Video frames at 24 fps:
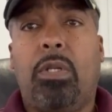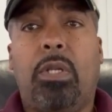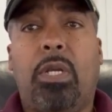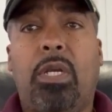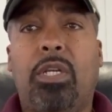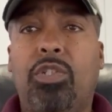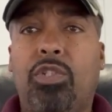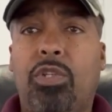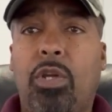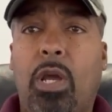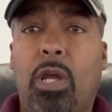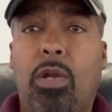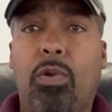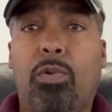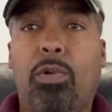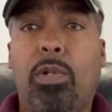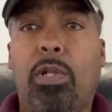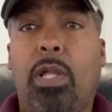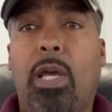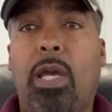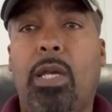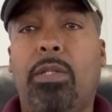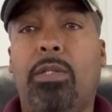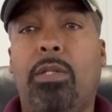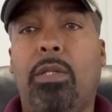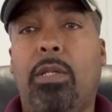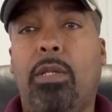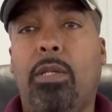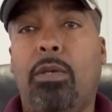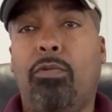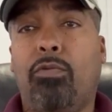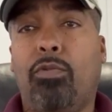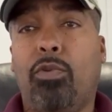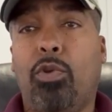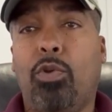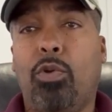They generally like to
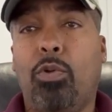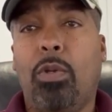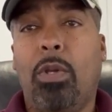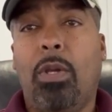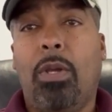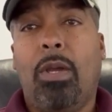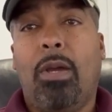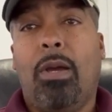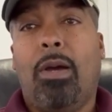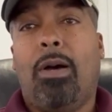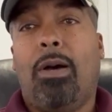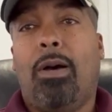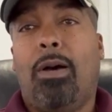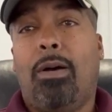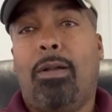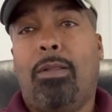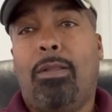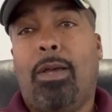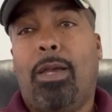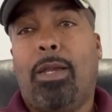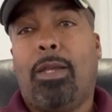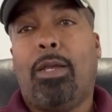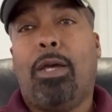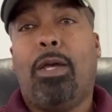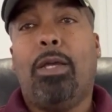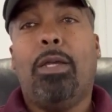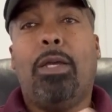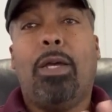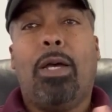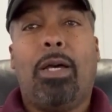give you like